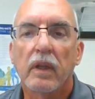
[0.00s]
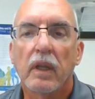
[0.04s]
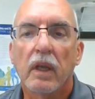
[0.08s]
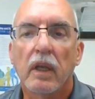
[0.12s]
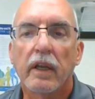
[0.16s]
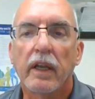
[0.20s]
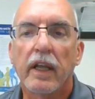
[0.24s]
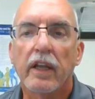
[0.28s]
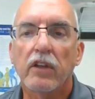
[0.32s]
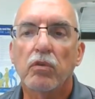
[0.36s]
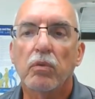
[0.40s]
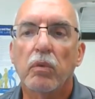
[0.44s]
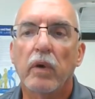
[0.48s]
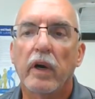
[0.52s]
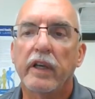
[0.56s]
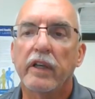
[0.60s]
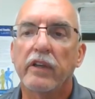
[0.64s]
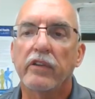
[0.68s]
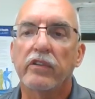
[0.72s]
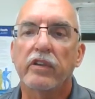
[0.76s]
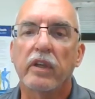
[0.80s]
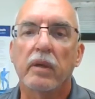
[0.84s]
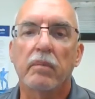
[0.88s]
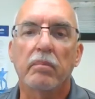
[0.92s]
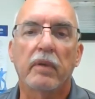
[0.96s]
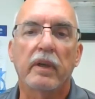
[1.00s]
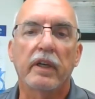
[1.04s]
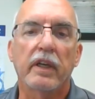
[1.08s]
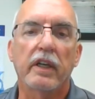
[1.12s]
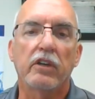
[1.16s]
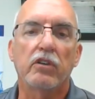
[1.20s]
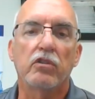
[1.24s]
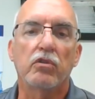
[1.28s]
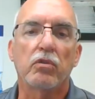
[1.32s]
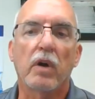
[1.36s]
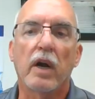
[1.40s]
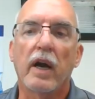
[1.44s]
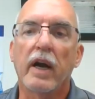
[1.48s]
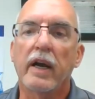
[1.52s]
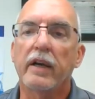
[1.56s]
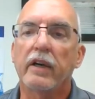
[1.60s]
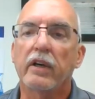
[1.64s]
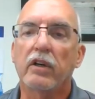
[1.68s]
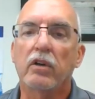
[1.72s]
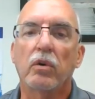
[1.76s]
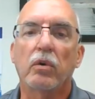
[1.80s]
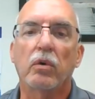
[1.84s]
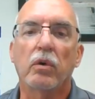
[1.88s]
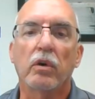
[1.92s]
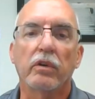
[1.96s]
And that's why you see many dryer
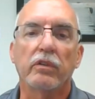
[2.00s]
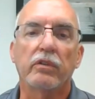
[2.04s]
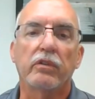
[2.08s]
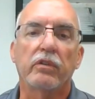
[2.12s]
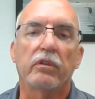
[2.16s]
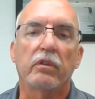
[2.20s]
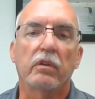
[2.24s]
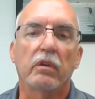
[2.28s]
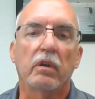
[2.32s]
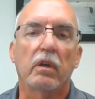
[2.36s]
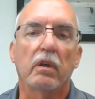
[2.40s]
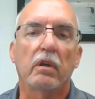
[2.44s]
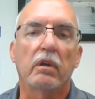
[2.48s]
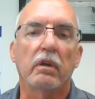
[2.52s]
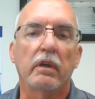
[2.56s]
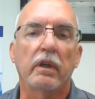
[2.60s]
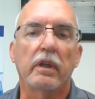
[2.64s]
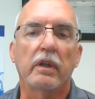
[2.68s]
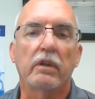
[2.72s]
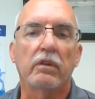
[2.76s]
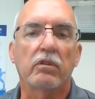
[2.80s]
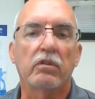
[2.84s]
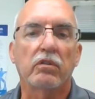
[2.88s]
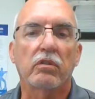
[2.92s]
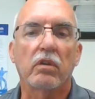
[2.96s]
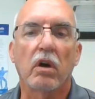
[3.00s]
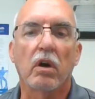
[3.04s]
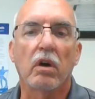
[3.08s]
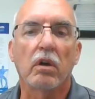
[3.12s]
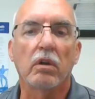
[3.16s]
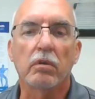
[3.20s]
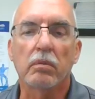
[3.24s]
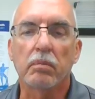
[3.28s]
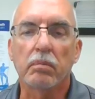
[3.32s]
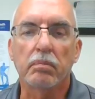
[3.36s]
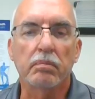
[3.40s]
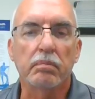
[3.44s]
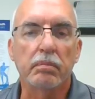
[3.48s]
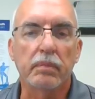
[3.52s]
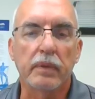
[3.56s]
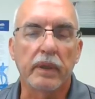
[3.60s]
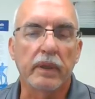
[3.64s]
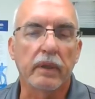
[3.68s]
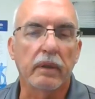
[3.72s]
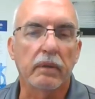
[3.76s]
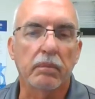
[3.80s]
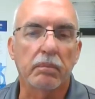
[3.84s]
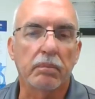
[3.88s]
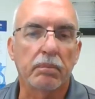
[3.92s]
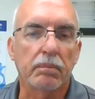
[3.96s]
cords installed,
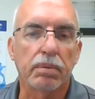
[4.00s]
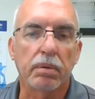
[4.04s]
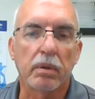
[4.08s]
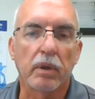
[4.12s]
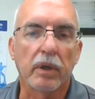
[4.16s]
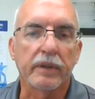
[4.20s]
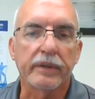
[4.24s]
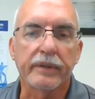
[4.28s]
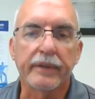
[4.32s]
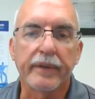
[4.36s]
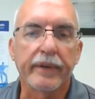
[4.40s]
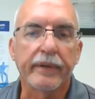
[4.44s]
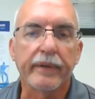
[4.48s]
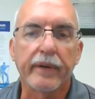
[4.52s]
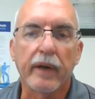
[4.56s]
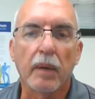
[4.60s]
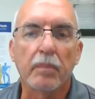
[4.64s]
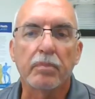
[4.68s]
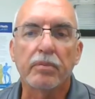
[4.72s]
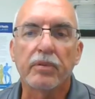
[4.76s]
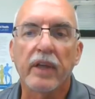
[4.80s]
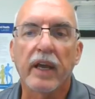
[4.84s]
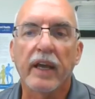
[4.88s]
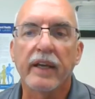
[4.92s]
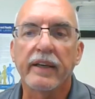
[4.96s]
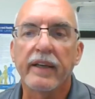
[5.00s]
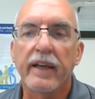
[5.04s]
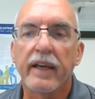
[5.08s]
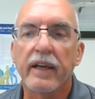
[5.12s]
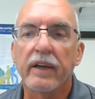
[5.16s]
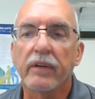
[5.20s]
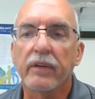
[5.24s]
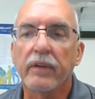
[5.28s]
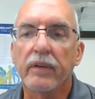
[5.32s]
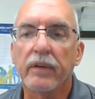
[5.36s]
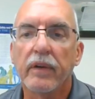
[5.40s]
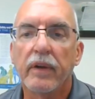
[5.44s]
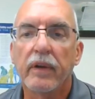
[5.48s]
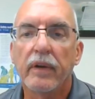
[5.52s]
plugged in upside down.